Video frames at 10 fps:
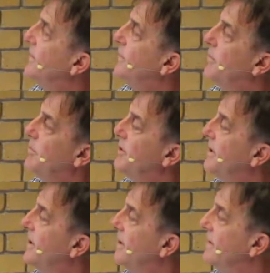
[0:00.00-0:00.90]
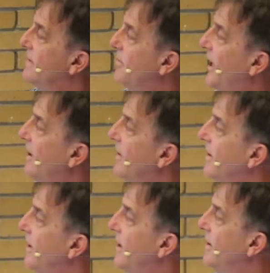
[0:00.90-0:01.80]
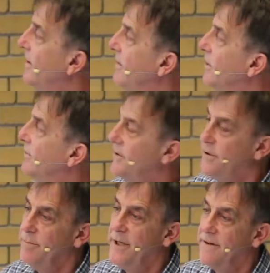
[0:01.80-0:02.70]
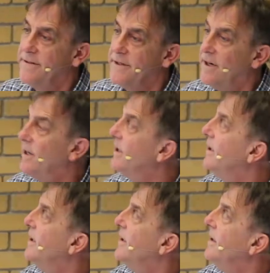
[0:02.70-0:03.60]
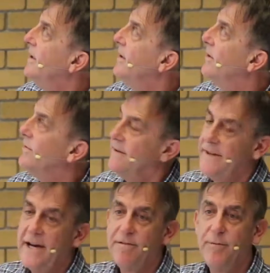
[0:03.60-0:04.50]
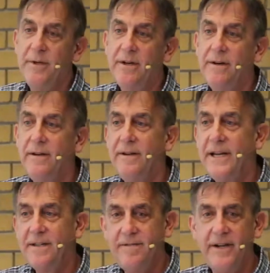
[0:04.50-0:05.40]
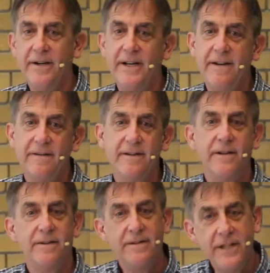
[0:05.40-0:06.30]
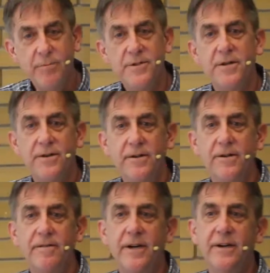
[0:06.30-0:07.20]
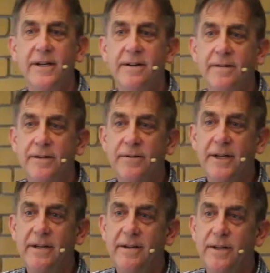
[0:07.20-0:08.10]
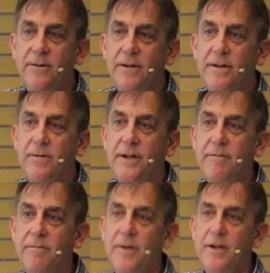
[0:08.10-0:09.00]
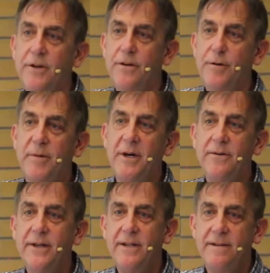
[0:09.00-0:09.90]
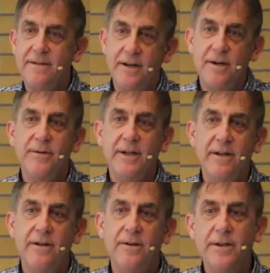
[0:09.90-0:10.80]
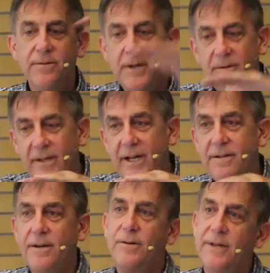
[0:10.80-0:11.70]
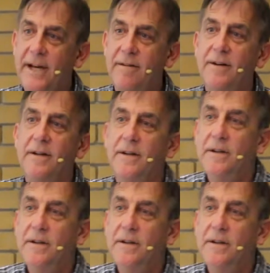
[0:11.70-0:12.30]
is from Bhutan. It's over 2 meters tall. This one's 0.5 meter. That's variation. I'll just keep showing you the variation that we can deal with. You want a buckwheat this tall, we can do it. You want one that tall, we have it.